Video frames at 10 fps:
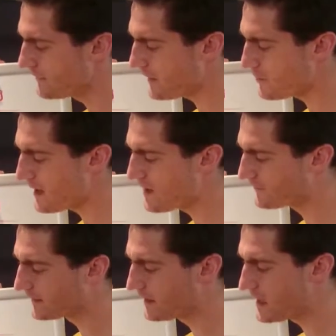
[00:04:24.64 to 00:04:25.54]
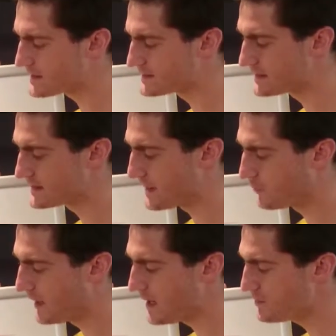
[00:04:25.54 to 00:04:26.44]
Then we have the last
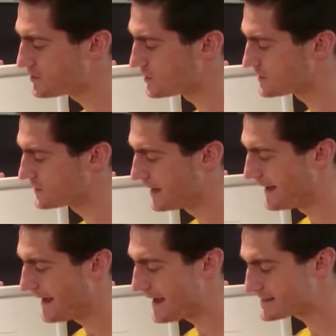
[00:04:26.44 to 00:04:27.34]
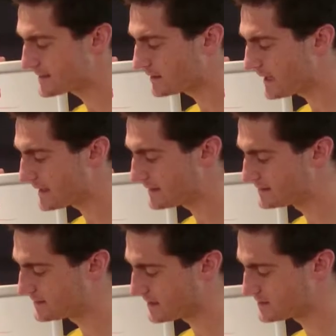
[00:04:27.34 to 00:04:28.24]
example here, which is
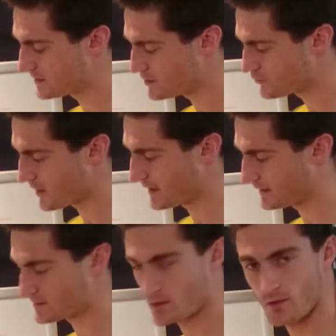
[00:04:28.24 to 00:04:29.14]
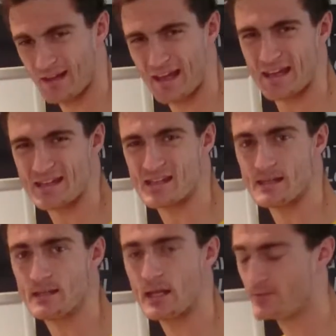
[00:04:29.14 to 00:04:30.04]
escalating density training, so
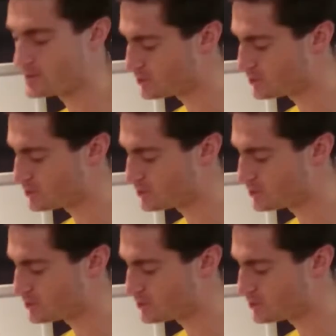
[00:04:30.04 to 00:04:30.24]
EDT for